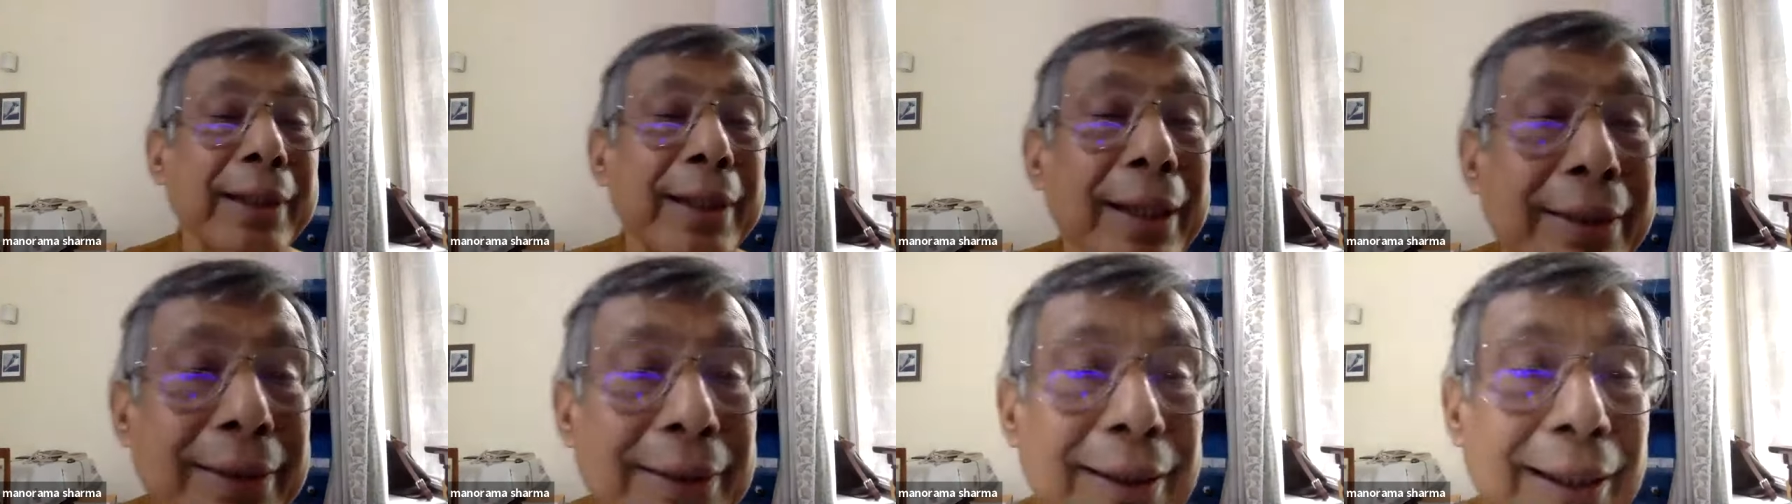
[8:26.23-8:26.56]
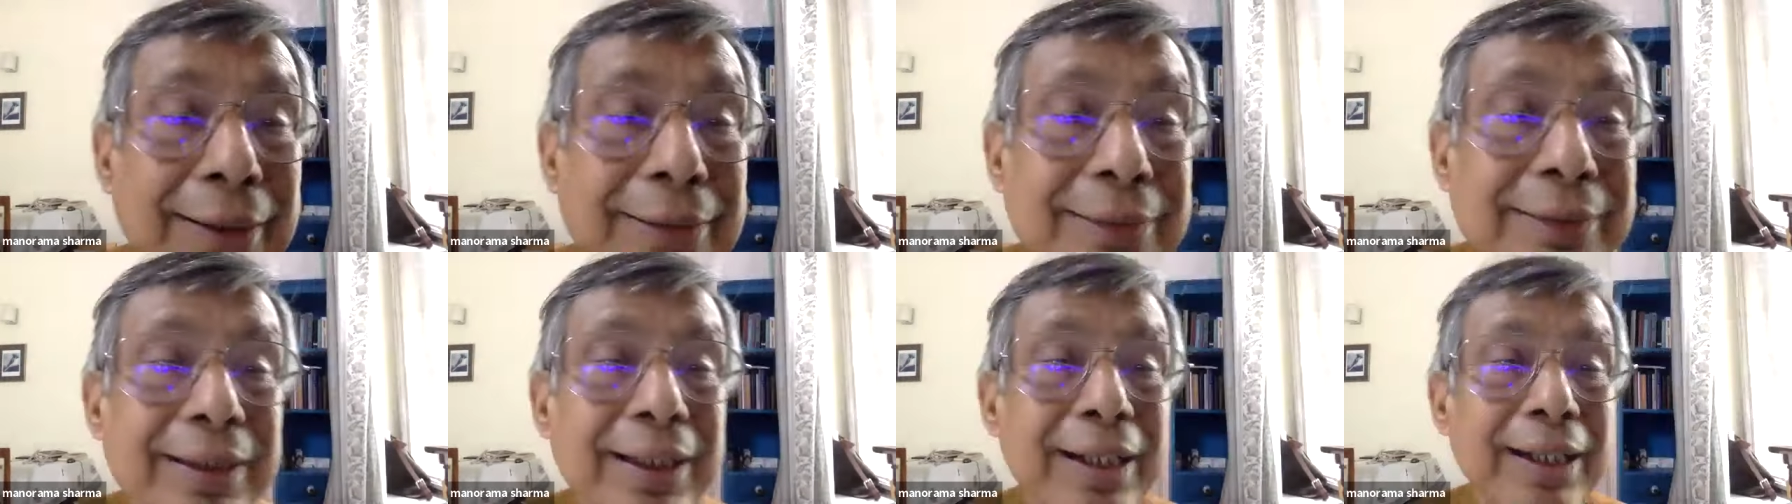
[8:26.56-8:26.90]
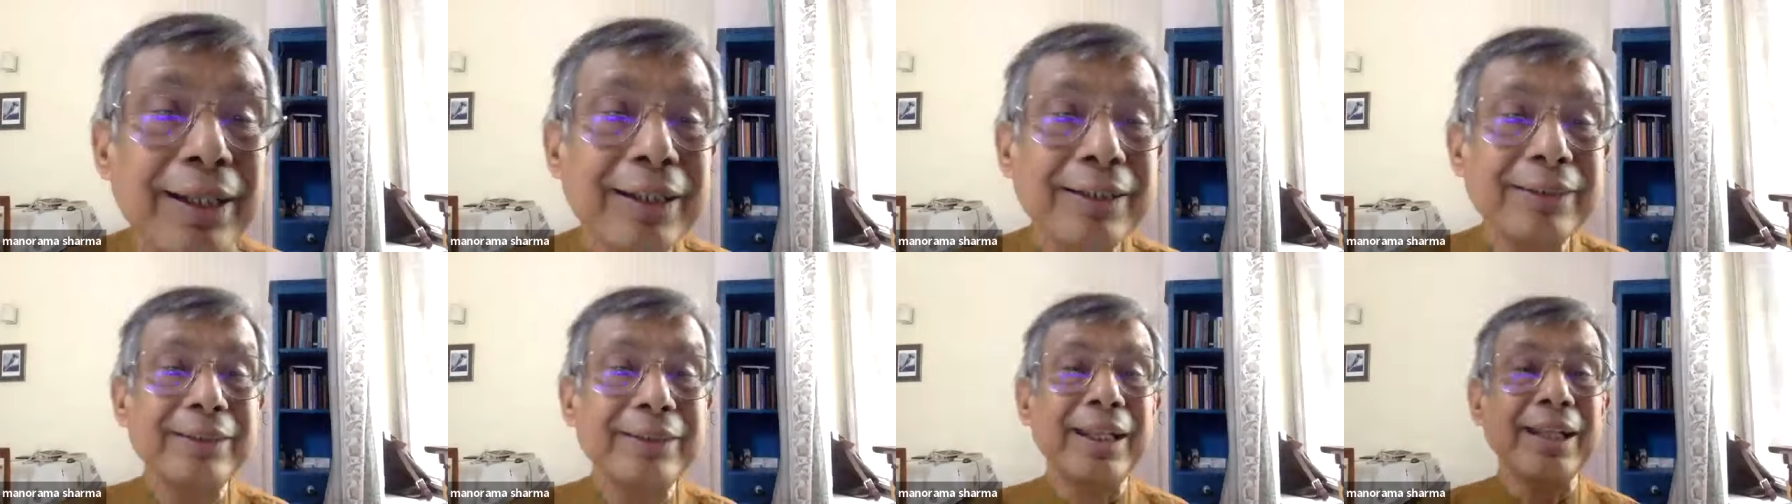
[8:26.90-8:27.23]
athletes
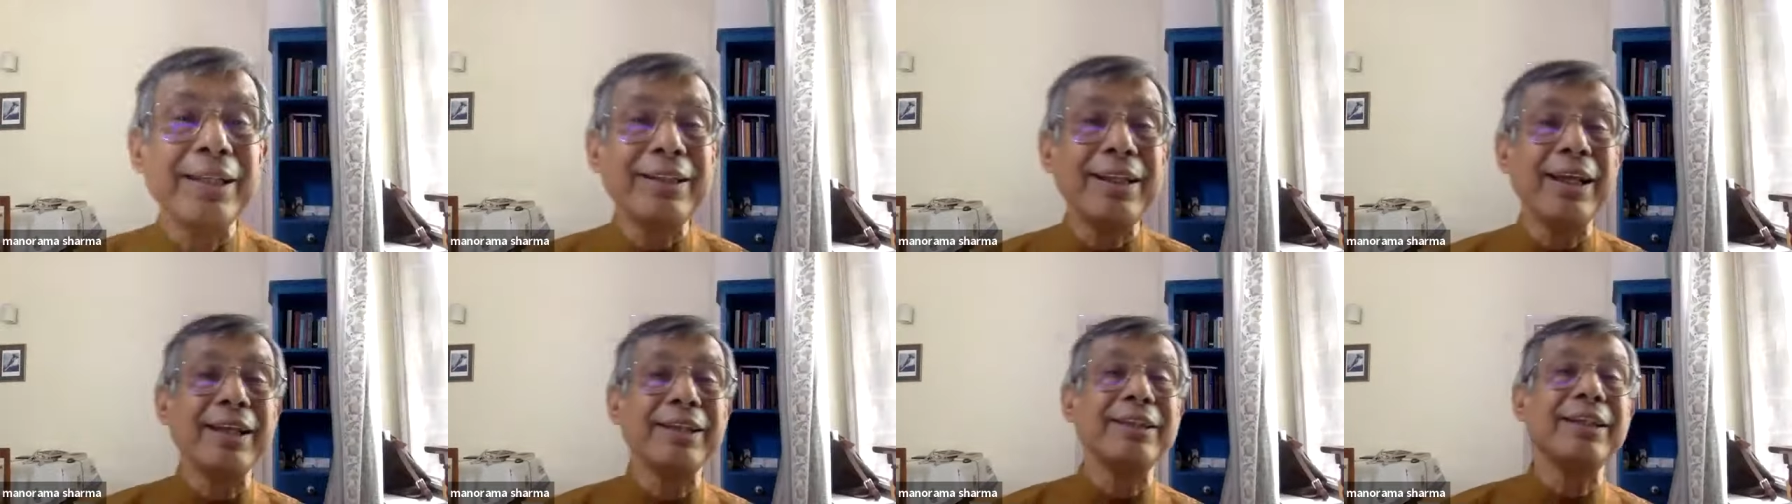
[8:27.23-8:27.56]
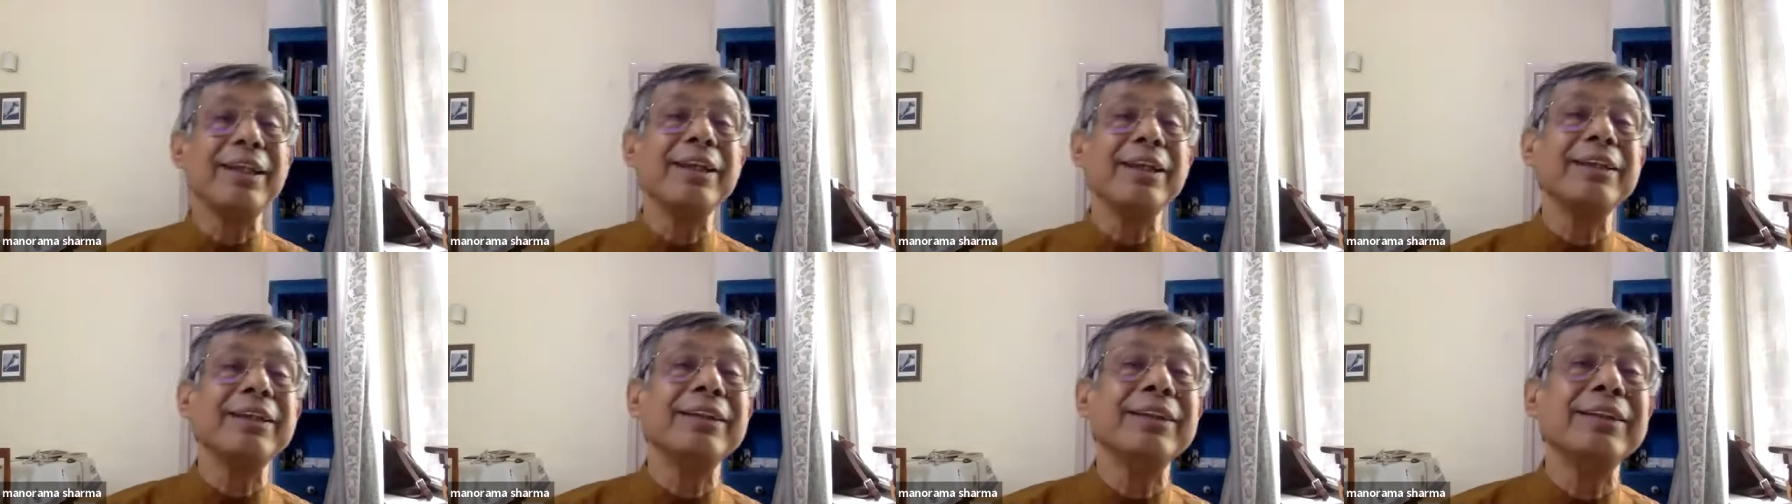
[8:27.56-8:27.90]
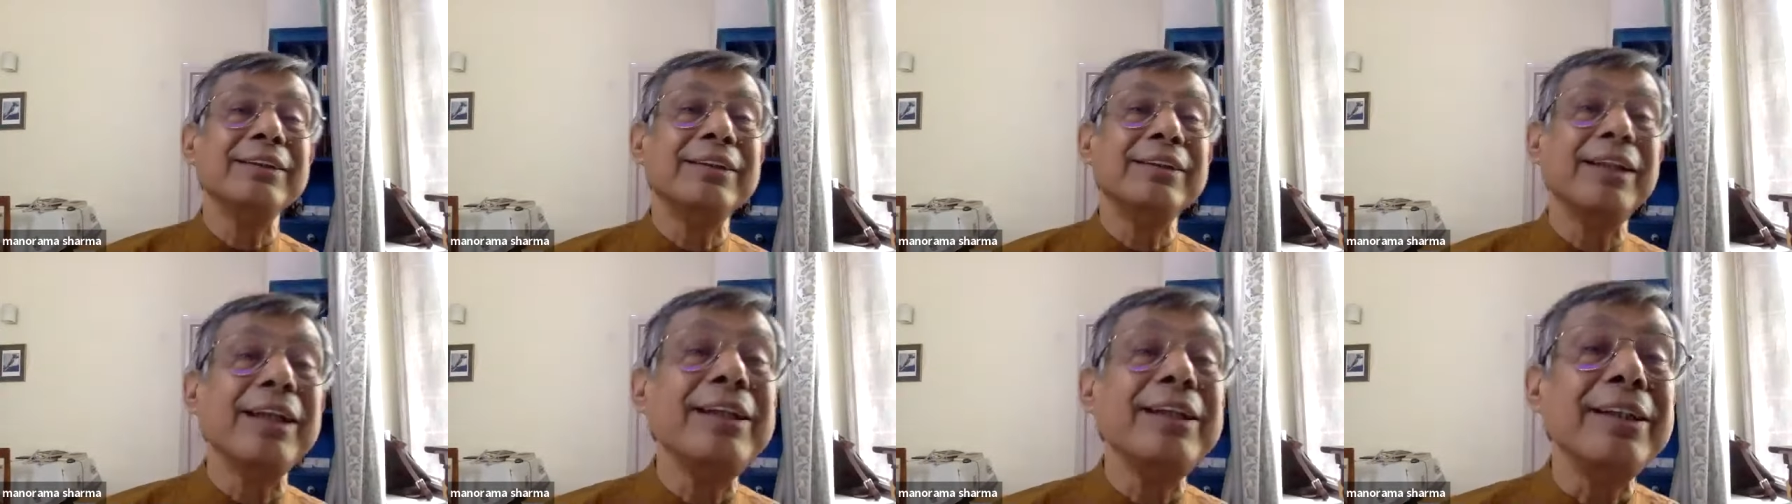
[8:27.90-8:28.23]
than any
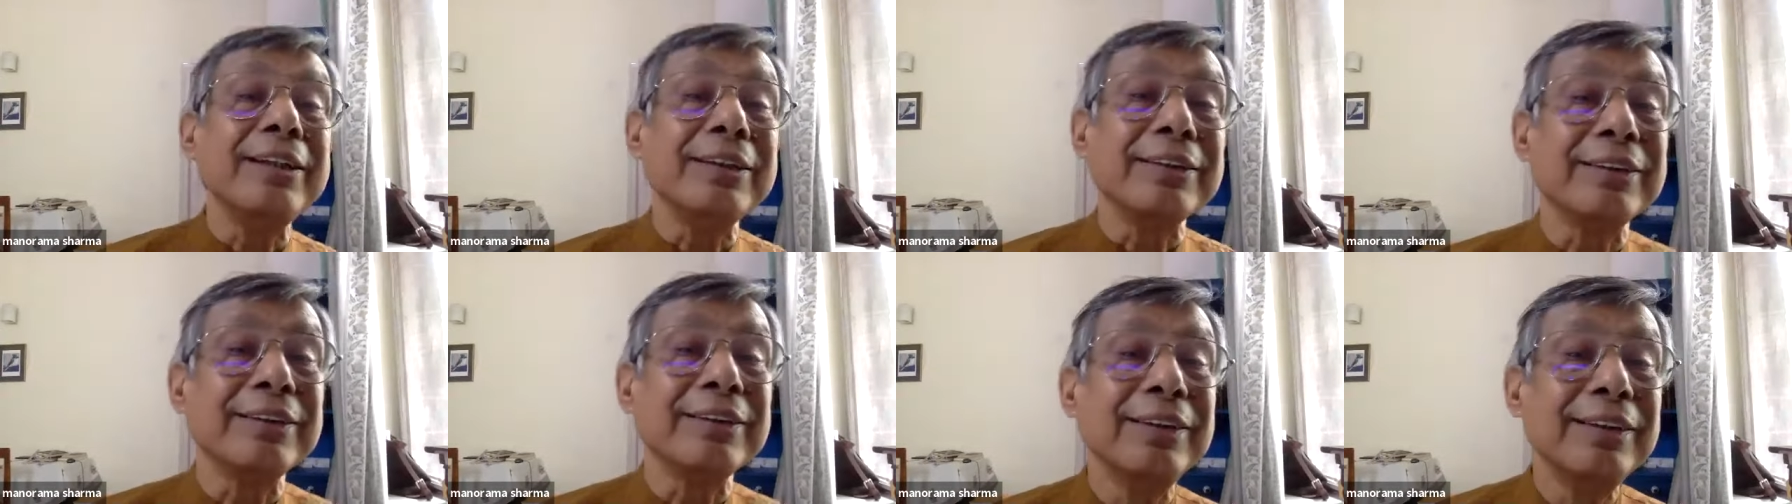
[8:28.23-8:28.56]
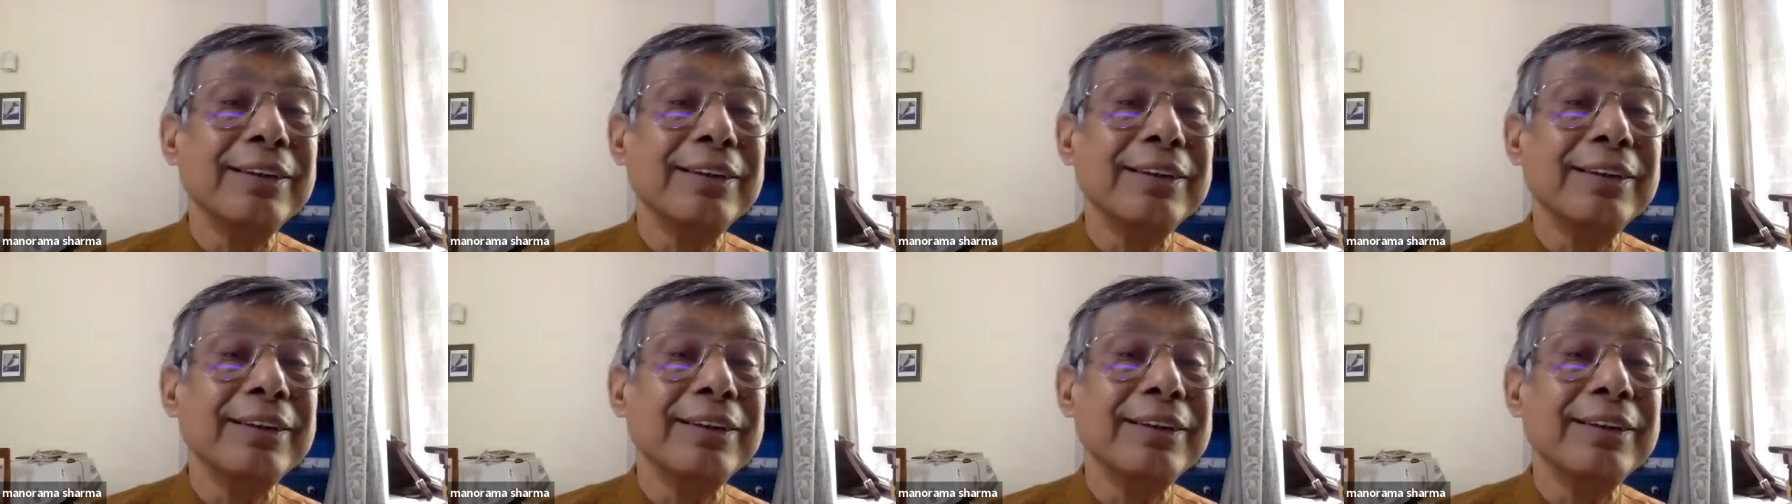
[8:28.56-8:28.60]
Dalit.